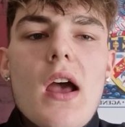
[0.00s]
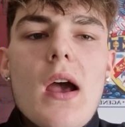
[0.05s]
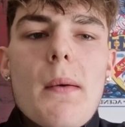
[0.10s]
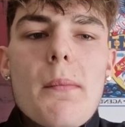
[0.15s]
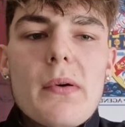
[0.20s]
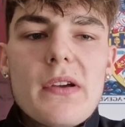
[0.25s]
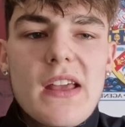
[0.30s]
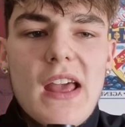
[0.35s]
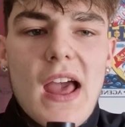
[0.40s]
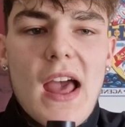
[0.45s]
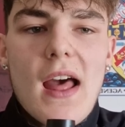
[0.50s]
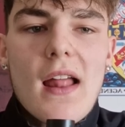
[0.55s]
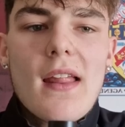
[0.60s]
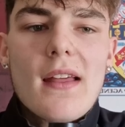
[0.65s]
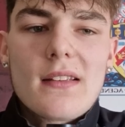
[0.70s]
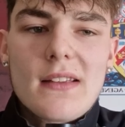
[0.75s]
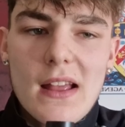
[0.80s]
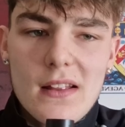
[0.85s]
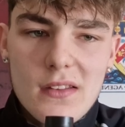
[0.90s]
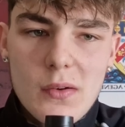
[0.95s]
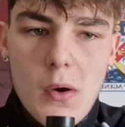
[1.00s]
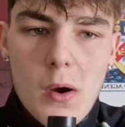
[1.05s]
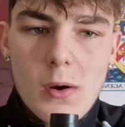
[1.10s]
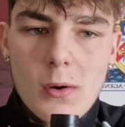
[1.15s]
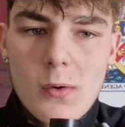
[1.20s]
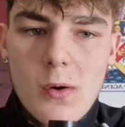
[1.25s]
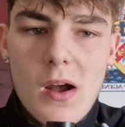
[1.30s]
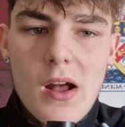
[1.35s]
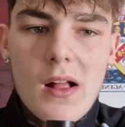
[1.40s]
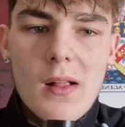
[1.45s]
But yeah, let's get to
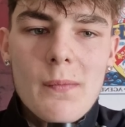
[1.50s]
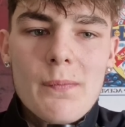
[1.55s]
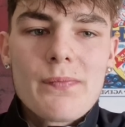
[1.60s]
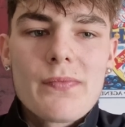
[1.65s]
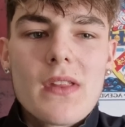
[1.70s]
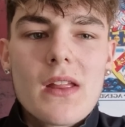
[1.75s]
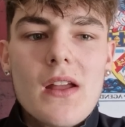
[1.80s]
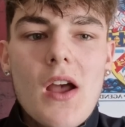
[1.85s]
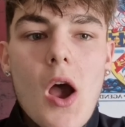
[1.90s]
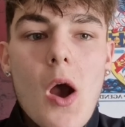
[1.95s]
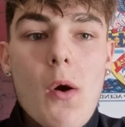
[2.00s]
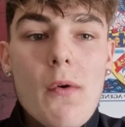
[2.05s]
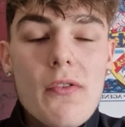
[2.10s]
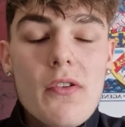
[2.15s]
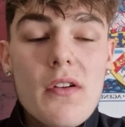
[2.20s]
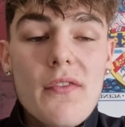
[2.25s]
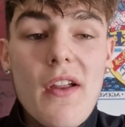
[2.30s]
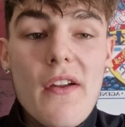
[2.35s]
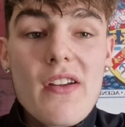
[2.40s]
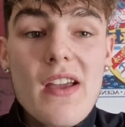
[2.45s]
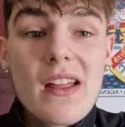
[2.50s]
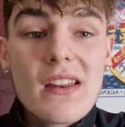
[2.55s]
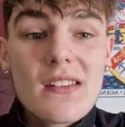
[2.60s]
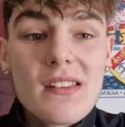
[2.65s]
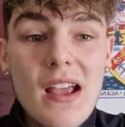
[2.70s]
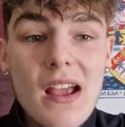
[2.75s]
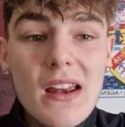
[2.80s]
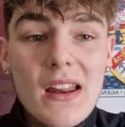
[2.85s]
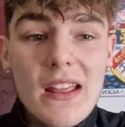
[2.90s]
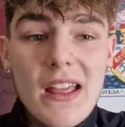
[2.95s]
Oakwell. Hope for a very
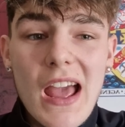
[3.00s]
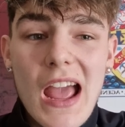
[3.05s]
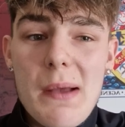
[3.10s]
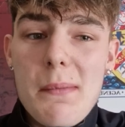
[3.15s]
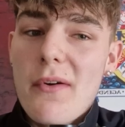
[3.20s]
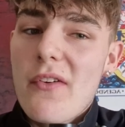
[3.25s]
entertaining game.